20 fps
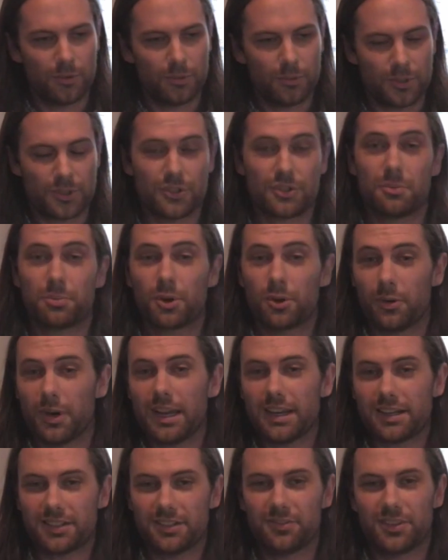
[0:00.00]
which is a
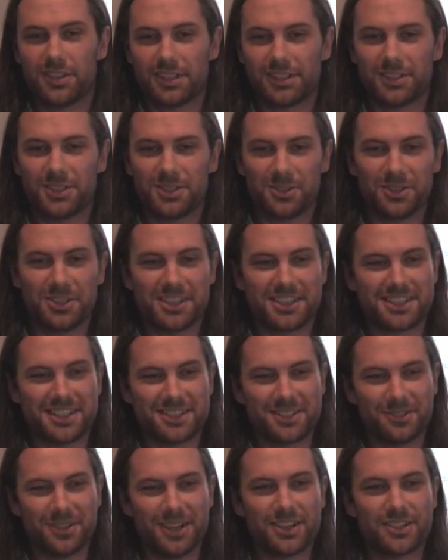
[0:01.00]
proactive thing to do in this
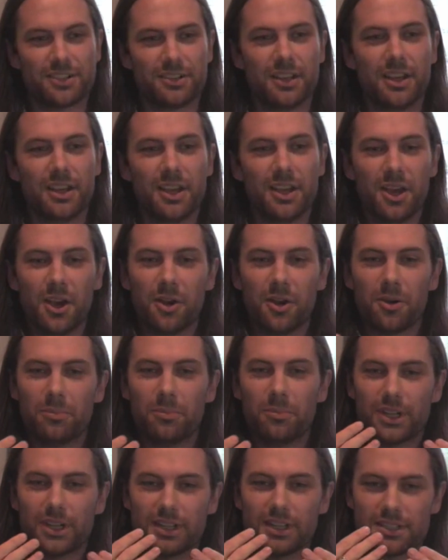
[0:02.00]
situation.
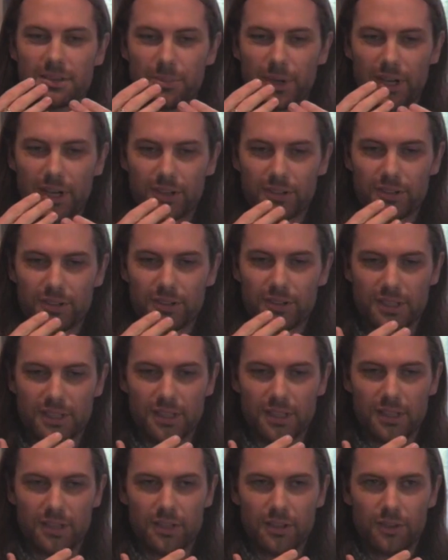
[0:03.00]
But it's about
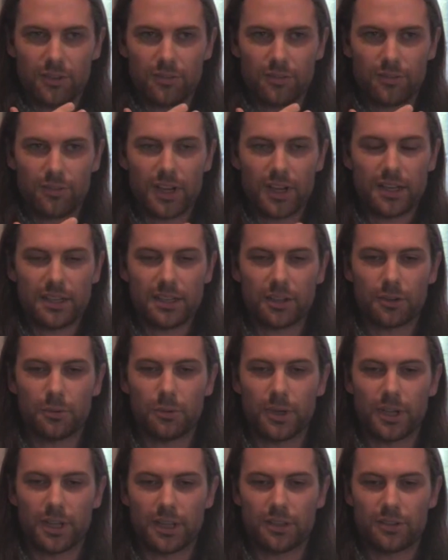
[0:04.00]
finding a
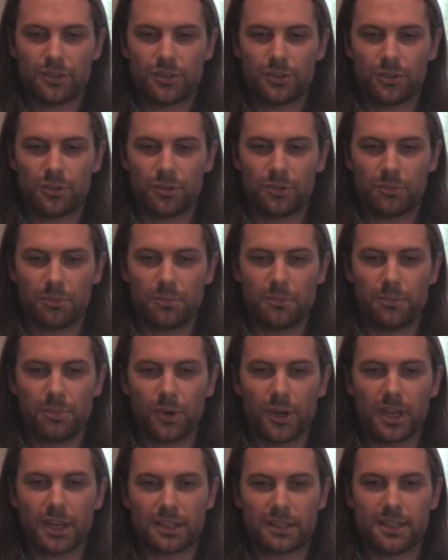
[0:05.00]
way to
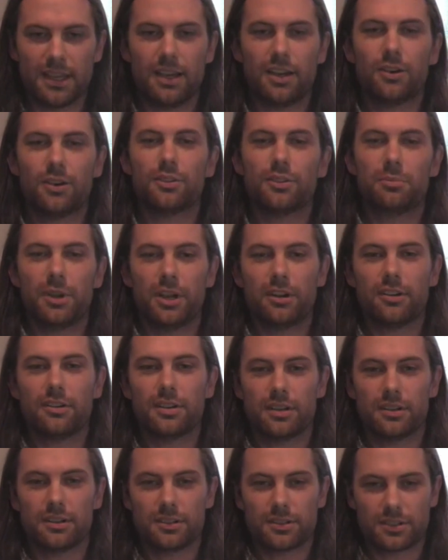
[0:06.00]
break down the
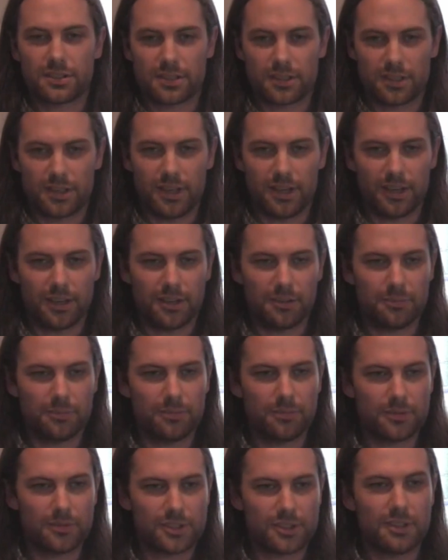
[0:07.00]
barriers.
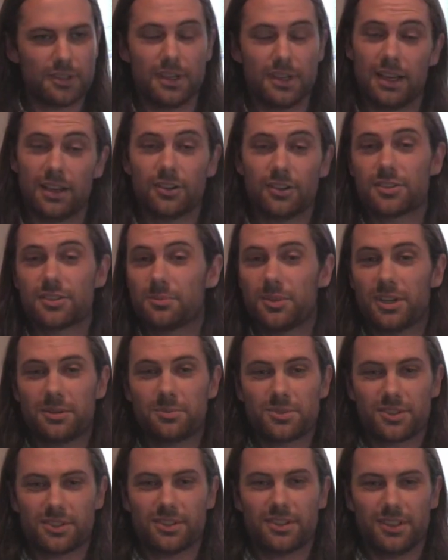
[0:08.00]
Now
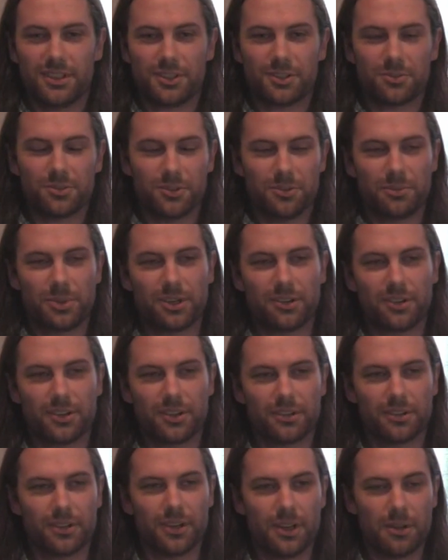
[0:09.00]
sometimes a literal
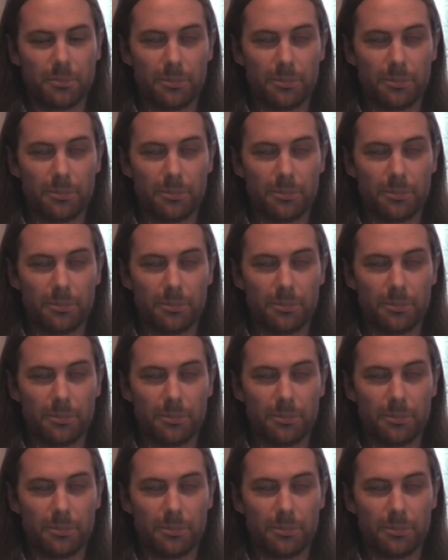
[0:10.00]
barrier,